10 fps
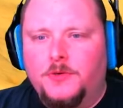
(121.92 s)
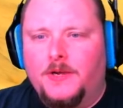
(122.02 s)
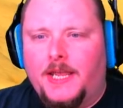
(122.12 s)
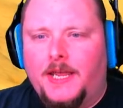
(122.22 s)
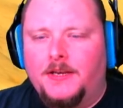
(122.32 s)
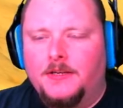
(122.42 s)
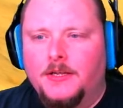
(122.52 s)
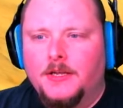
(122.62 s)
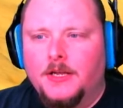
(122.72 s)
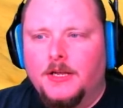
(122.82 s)
again,
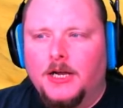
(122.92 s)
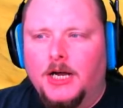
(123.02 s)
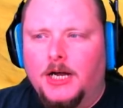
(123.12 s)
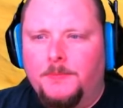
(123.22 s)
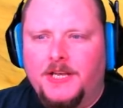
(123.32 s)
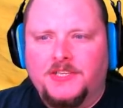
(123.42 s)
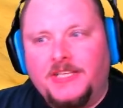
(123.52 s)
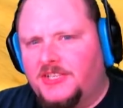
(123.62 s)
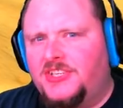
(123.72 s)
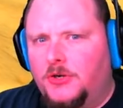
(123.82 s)
because
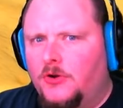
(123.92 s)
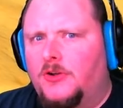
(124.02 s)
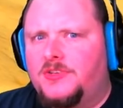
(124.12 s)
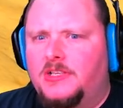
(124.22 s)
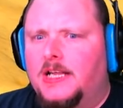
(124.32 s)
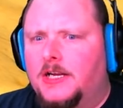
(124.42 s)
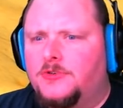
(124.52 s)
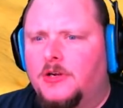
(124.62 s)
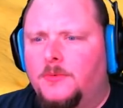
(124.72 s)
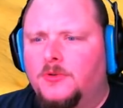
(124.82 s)
that still causes a lot of
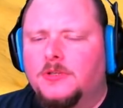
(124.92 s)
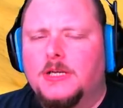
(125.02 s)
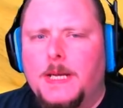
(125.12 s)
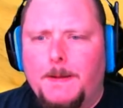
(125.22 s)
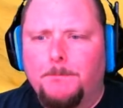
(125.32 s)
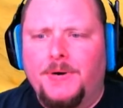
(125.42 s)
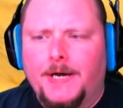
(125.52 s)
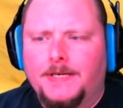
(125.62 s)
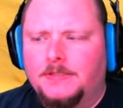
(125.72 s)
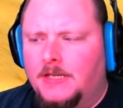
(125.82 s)
trouble.
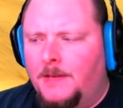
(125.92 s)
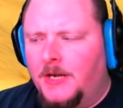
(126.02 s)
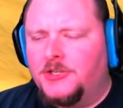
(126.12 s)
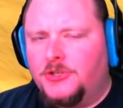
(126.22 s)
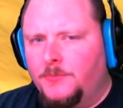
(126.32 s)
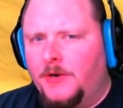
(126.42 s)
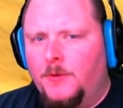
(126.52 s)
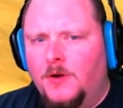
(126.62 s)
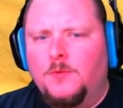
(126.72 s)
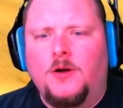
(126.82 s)
But I'm on
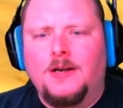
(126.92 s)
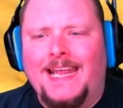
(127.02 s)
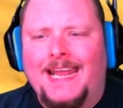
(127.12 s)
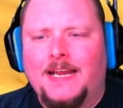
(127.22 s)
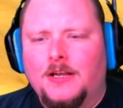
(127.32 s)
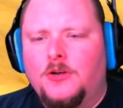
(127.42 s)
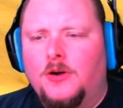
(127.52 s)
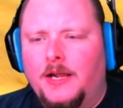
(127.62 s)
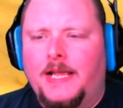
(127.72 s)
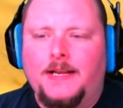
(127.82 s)
2.11,
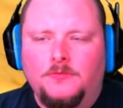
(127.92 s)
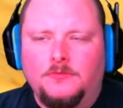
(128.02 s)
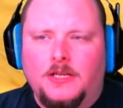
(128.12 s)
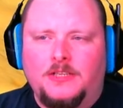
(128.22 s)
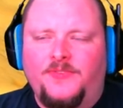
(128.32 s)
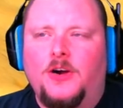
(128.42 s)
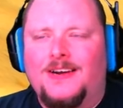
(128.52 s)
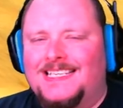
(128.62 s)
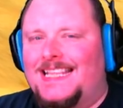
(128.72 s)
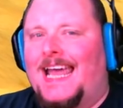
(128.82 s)
and as far
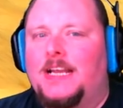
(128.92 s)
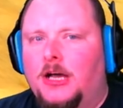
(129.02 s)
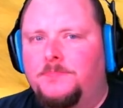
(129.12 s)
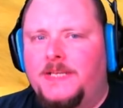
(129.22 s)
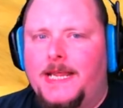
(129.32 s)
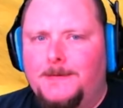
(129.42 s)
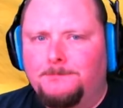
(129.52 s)
as that update,